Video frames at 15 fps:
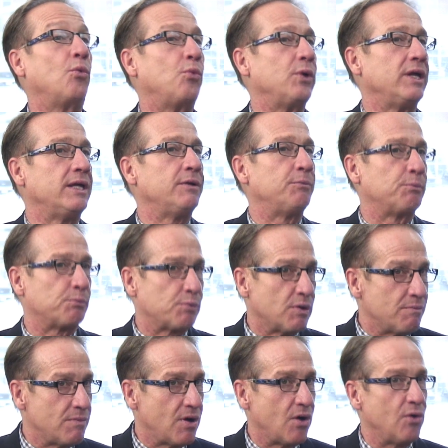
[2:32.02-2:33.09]
We
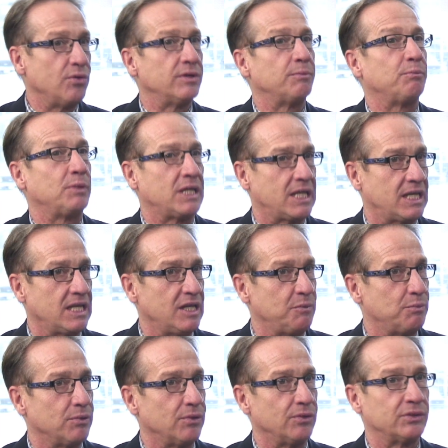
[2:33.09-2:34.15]
promote
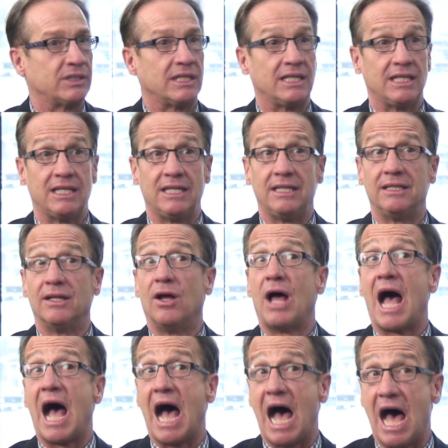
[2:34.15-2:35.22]
people to eat
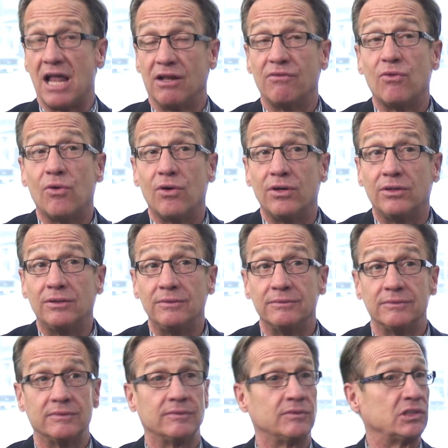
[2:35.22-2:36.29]
olive oil,
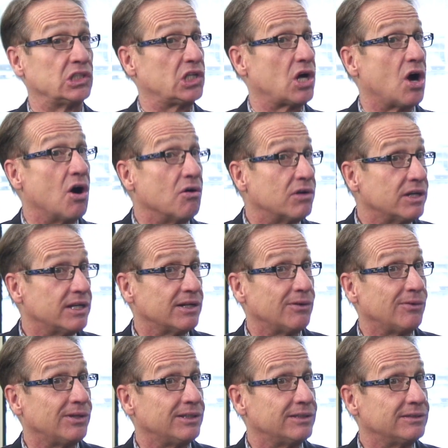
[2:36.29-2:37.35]
coconut
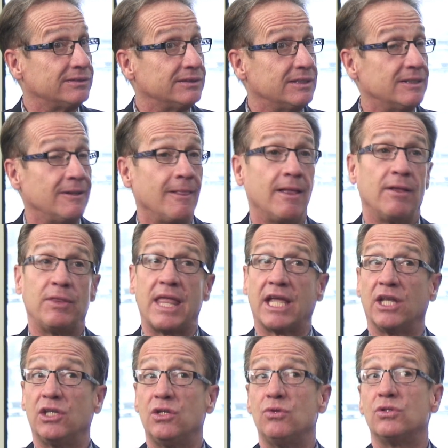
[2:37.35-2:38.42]
oil. They
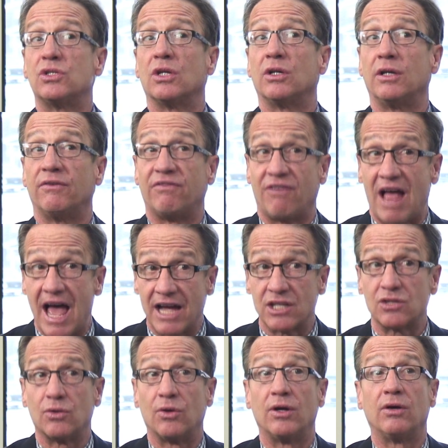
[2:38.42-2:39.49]
could use
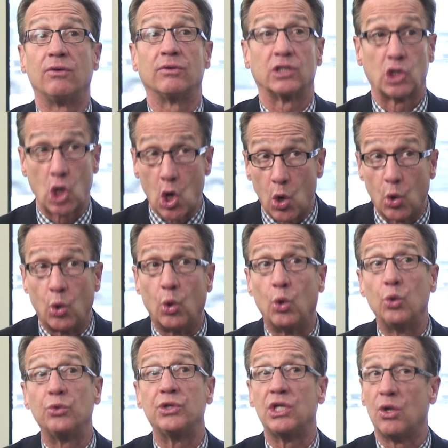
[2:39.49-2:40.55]
flax oil
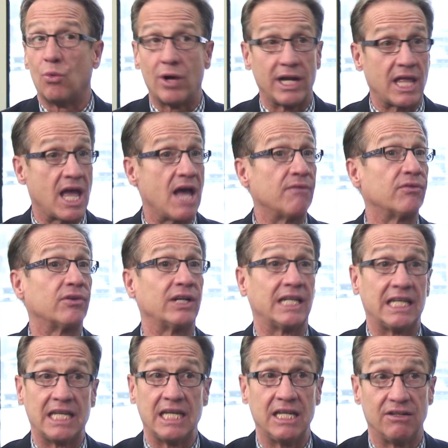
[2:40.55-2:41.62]
cold. You don't want to ever
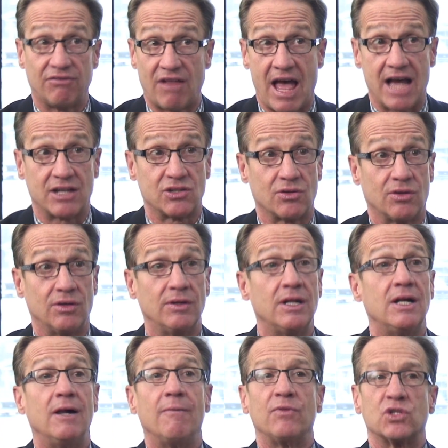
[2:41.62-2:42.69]
heat flax oil.
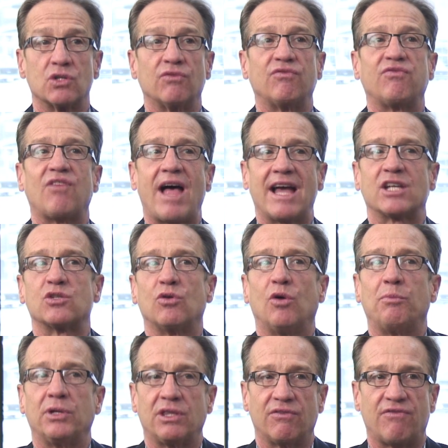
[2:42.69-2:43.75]
So flax oil
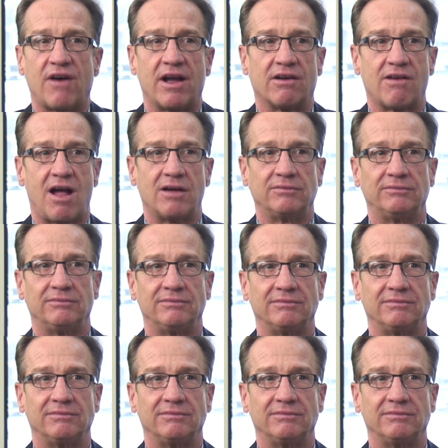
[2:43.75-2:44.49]
put the fire out.